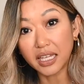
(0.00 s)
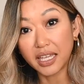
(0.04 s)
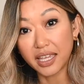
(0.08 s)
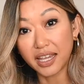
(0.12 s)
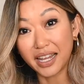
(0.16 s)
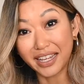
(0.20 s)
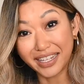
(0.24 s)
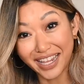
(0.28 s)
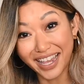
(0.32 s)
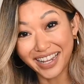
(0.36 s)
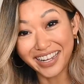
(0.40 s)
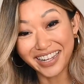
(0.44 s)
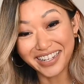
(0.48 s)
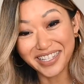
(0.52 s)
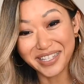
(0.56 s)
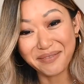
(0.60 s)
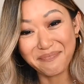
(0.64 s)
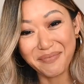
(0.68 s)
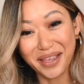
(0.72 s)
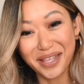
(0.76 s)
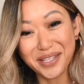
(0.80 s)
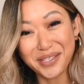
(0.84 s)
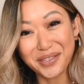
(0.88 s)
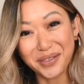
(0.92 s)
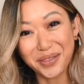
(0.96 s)
Again, it
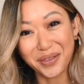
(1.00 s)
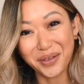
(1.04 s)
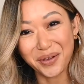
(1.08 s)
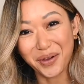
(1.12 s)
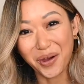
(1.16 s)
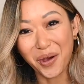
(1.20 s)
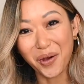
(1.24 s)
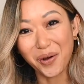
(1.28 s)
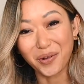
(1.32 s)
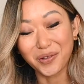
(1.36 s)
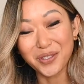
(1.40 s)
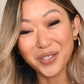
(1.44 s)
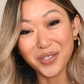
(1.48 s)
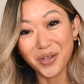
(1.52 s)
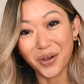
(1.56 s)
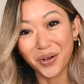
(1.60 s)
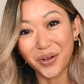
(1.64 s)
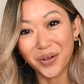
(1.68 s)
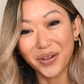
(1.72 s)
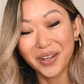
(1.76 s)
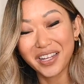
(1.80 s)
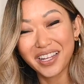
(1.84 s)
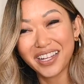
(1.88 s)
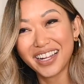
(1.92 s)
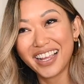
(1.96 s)
depends on the goal.
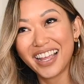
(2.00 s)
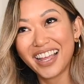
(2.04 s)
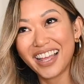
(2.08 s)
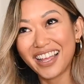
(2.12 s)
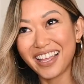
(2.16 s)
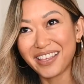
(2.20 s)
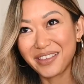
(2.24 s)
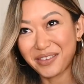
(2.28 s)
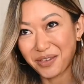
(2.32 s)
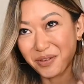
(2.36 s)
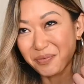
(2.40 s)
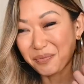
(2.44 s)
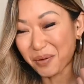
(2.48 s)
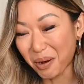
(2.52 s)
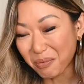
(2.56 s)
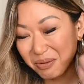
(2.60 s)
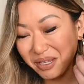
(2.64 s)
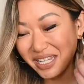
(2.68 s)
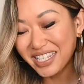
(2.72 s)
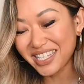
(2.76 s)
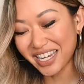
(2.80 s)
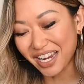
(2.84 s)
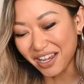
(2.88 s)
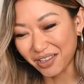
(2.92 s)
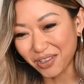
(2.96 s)
So you
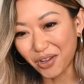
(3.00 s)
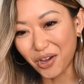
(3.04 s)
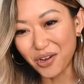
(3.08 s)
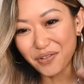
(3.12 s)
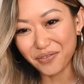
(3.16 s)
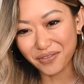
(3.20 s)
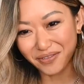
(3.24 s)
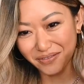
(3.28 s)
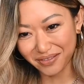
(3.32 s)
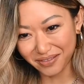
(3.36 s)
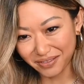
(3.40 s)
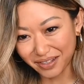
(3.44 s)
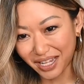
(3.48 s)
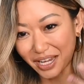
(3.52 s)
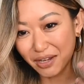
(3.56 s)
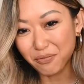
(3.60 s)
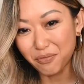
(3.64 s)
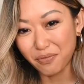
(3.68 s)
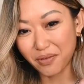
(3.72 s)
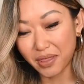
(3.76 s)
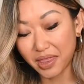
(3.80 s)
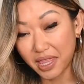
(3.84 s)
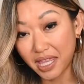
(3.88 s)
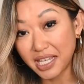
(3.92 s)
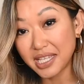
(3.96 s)
probably tell, like
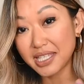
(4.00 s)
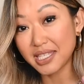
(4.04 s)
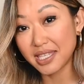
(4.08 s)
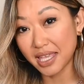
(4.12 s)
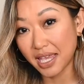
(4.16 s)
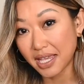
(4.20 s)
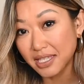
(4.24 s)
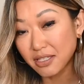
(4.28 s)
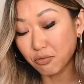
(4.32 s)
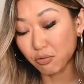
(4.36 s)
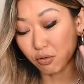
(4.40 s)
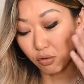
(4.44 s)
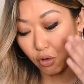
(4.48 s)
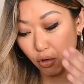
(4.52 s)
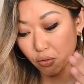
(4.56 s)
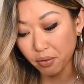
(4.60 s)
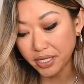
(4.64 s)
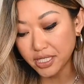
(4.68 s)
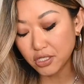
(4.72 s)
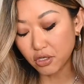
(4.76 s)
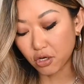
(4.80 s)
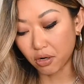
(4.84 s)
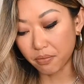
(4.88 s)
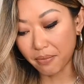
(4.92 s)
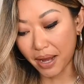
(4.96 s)
with these things, we'll
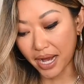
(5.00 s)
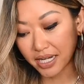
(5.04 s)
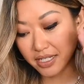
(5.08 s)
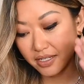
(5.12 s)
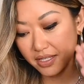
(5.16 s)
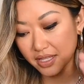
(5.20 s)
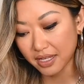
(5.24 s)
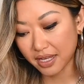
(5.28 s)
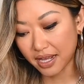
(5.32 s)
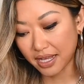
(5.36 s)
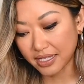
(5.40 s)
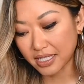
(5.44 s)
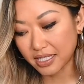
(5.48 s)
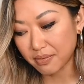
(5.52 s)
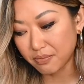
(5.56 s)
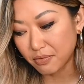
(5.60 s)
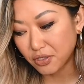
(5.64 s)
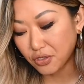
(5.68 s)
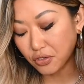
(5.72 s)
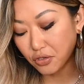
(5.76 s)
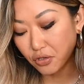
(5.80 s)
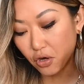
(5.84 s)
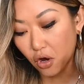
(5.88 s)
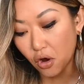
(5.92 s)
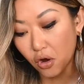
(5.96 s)
always go back to the
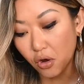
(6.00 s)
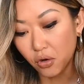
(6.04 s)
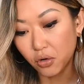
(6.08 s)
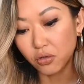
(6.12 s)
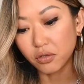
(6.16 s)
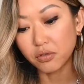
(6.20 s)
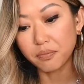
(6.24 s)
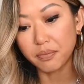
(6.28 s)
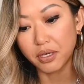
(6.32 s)
customer's goal,